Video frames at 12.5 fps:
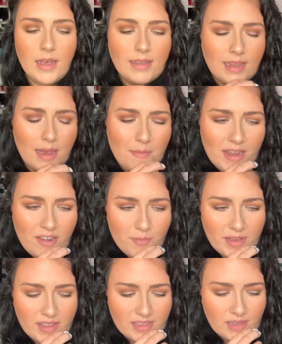I might have
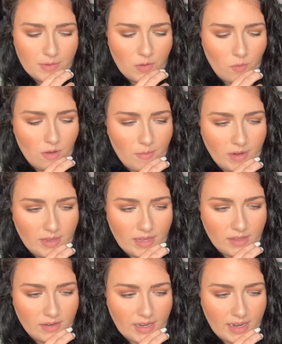picked this up at Walmart the
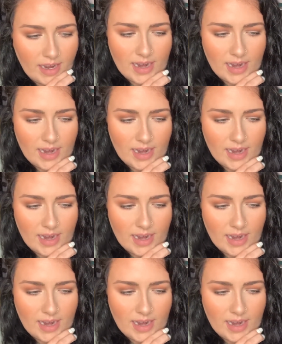other day. I